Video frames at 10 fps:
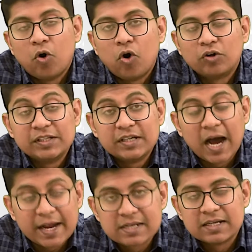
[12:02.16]
or the
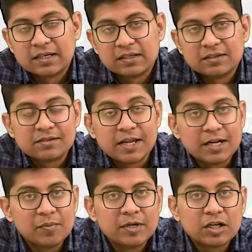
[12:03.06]
idea, the
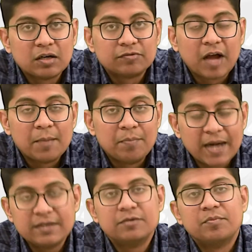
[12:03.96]
sentiment of
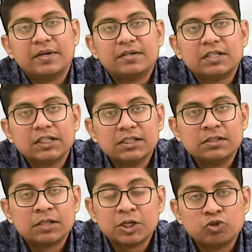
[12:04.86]
abandonment
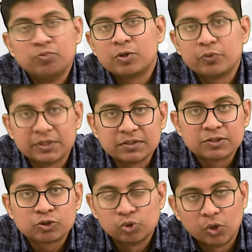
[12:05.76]
is
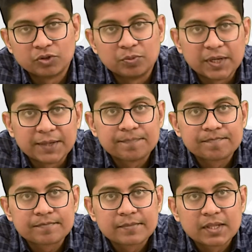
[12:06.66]
ubiquitous throughout the play.
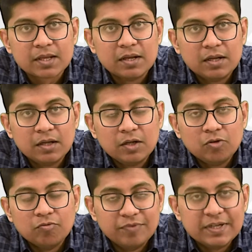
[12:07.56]

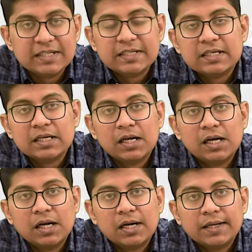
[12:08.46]
Willy
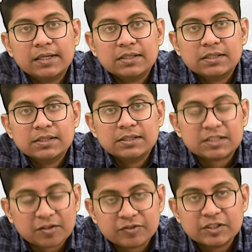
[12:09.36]

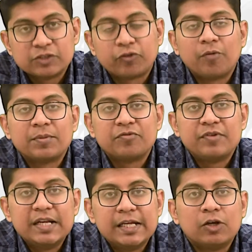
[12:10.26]
suffers from the
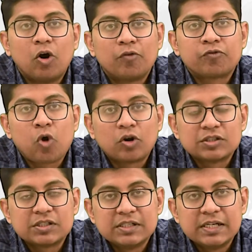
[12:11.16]
feeling of
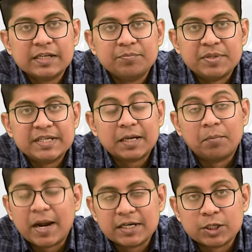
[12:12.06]
constantly being
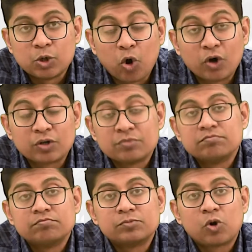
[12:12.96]
abandoned or
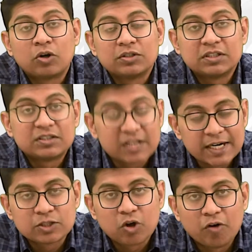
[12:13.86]
the
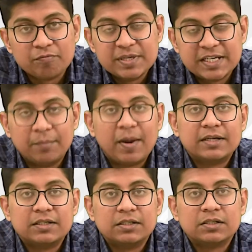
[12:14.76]
threat of being
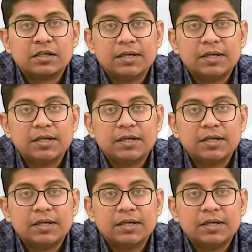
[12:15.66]
abandoned